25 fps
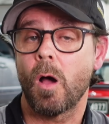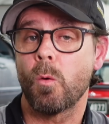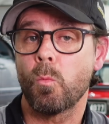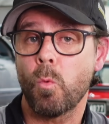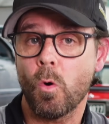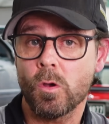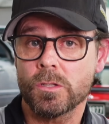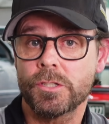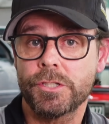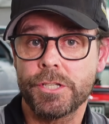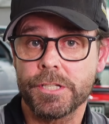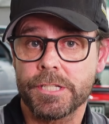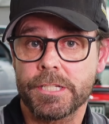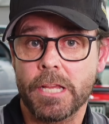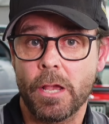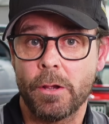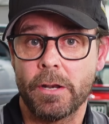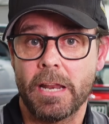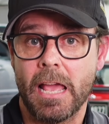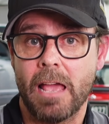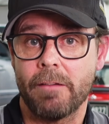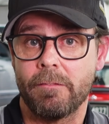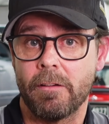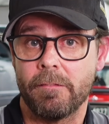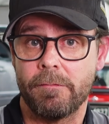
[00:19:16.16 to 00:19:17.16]
I was just going
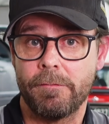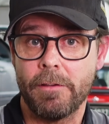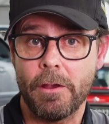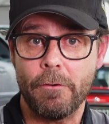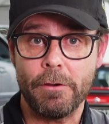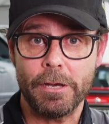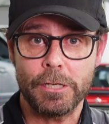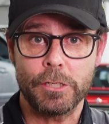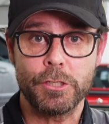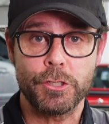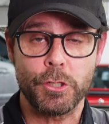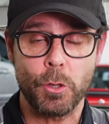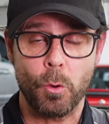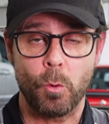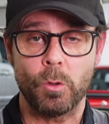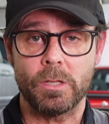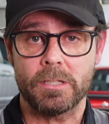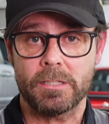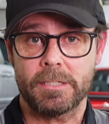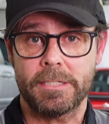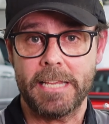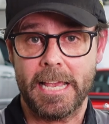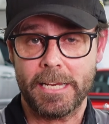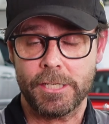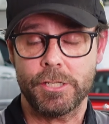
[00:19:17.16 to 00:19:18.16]
to have a very short
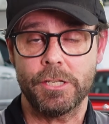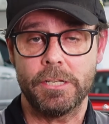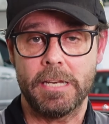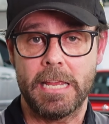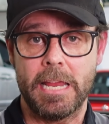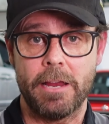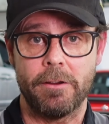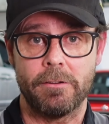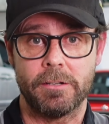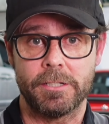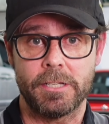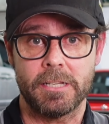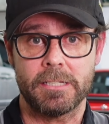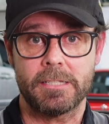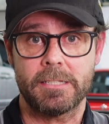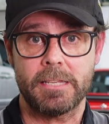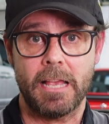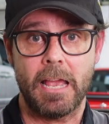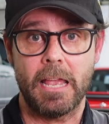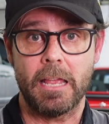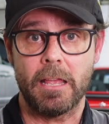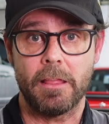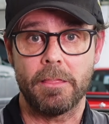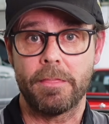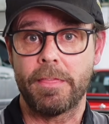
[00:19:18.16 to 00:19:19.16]
section here and just
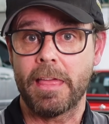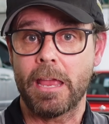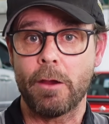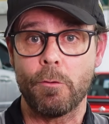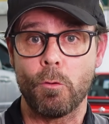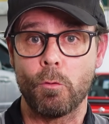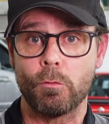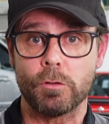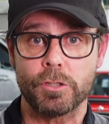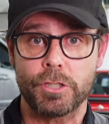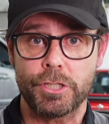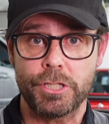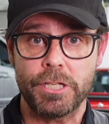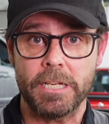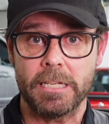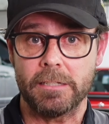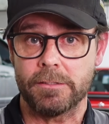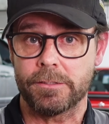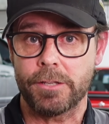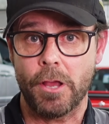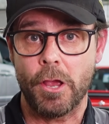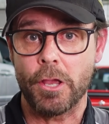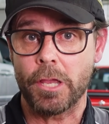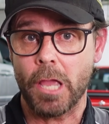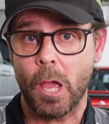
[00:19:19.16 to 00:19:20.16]
say they're all
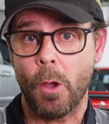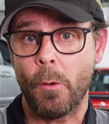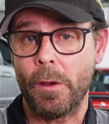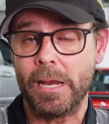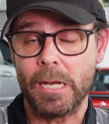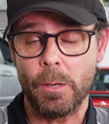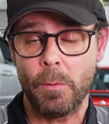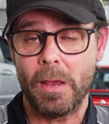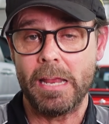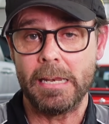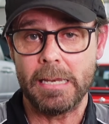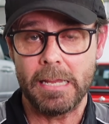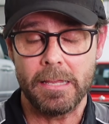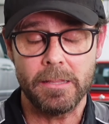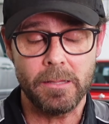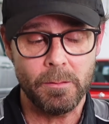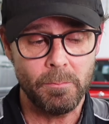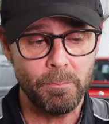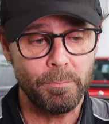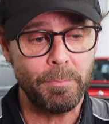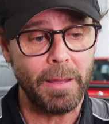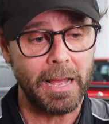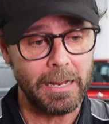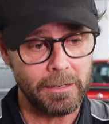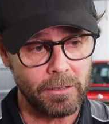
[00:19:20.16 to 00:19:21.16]
shit, don't go anywhere near
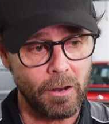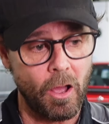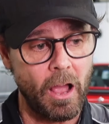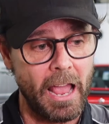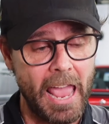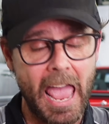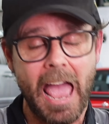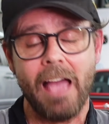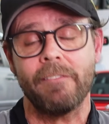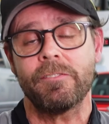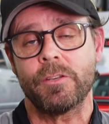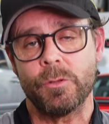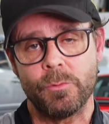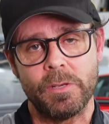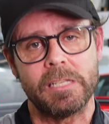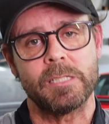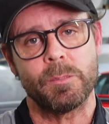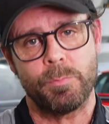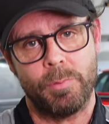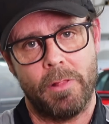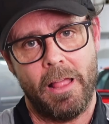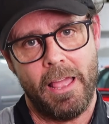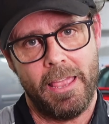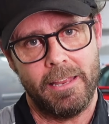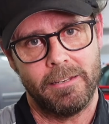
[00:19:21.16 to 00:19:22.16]
them, but I have to
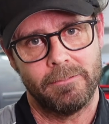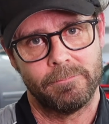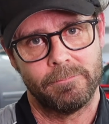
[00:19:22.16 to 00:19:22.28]
explain.